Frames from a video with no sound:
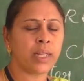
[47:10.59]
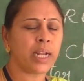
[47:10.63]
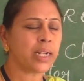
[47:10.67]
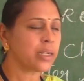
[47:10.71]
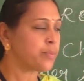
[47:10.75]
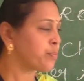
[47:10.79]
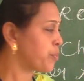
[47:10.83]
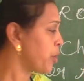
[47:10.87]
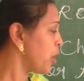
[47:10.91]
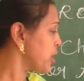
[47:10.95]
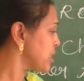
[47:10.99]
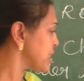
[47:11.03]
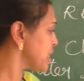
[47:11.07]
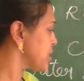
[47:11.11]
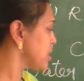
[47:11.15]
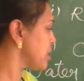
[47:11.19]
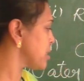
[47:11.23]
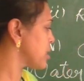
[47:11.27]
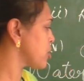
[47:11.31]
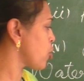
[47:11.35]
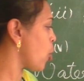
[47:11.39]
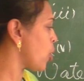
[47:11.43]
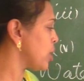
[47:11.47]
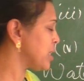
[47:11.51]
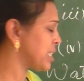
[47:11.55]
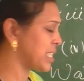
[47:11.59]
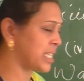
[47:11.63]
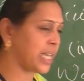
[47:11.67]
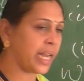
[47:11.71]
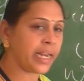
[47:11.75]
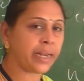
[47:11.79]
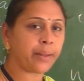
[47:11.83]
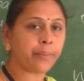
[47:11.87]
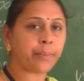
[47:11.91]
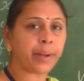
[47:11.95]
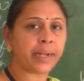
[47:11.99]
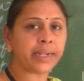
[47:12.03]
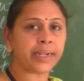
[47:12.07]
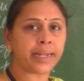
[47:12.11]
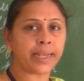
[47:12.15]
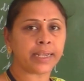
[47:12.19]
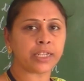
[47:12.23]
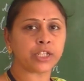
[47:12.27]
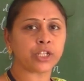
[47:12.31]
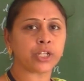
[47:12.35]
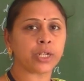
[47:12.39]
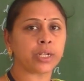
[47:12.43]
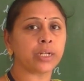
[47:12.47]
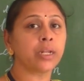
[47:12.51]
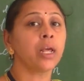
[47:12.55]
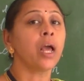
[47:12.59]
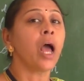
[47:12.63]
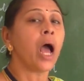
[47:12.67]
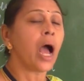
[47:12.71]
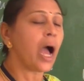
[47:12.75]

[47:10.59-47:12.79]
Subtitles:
That process is called sedimentation.